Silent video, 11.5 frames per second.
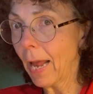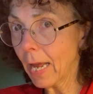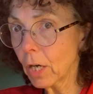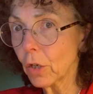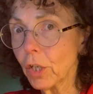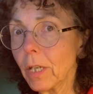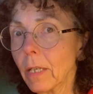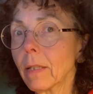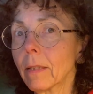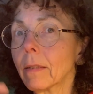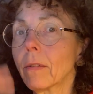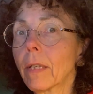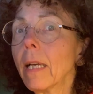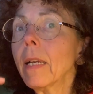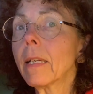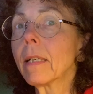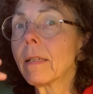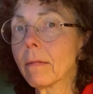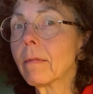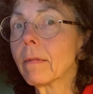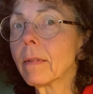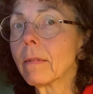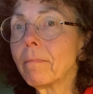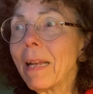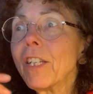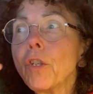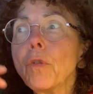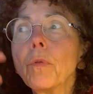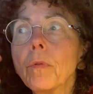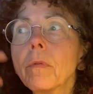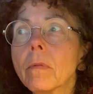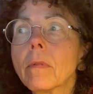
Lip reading: energy, okay? It makes you